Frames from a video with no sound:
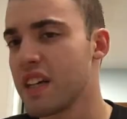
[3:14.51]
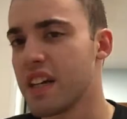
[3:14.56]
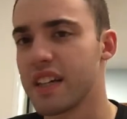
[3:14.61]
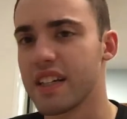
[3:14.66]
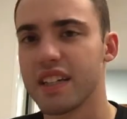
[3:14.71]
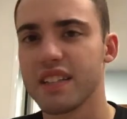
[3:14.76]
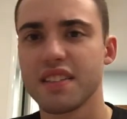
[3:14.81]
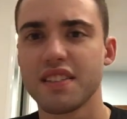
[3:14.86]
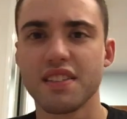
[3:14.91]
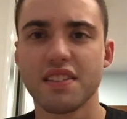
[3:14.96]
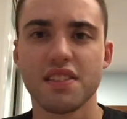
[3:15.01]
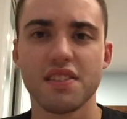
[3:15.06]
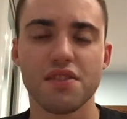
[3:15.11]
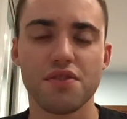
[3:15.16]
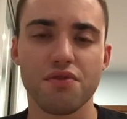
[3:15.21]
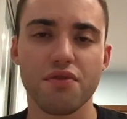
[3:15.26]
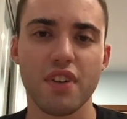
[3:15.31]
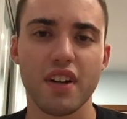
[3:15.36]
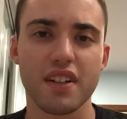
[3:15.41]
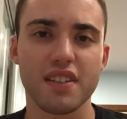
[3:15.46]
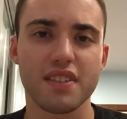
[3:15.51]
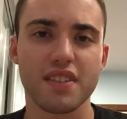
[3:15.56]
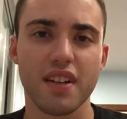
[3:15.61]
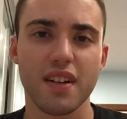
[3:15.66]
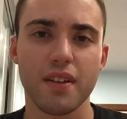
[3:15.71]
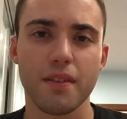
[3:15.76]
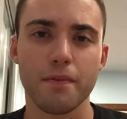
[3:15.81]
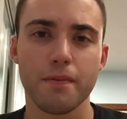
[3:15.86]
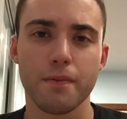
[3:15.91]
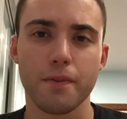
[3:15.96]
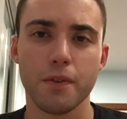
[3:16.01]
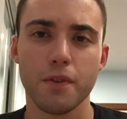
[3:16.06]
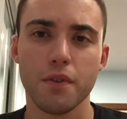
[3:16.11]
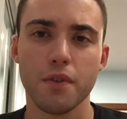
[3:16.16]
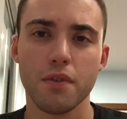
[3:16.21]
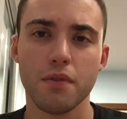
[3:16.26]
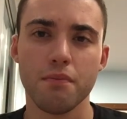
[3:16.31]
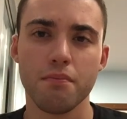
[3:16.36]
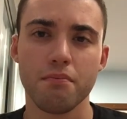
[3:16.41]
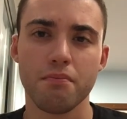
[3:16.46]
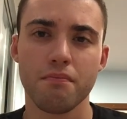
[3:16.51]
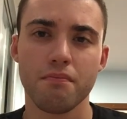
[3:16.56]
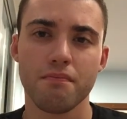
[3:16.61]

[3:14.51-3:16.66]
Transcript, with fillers: I guess this is the right time for